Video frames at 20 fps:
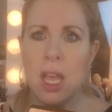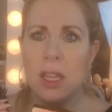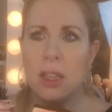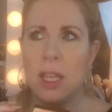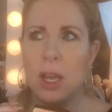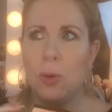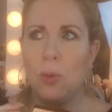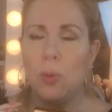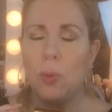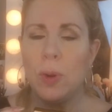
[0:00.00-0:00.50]

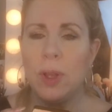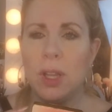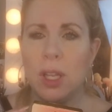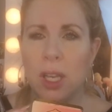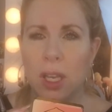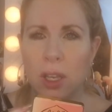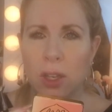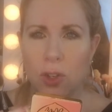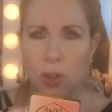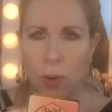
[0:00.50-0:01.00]
that
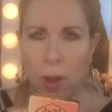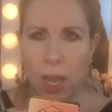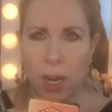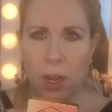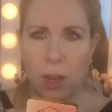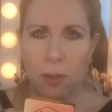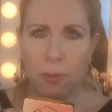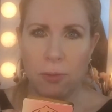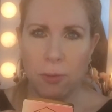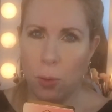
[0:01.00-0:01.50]
really try
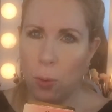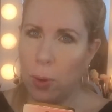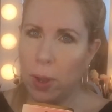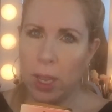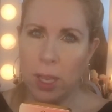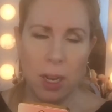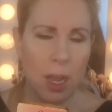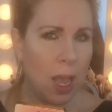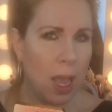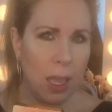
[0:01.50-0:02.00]
to
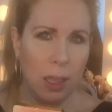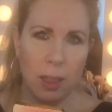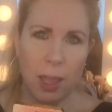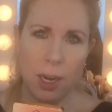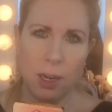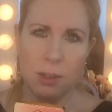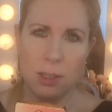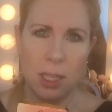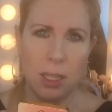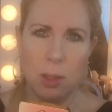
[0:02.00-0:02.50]
avoid
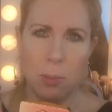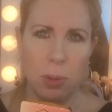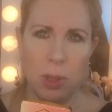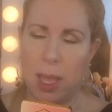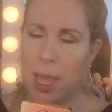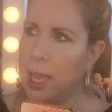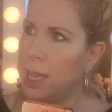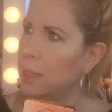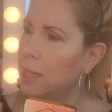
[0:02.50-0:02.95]
highlighters like the plague,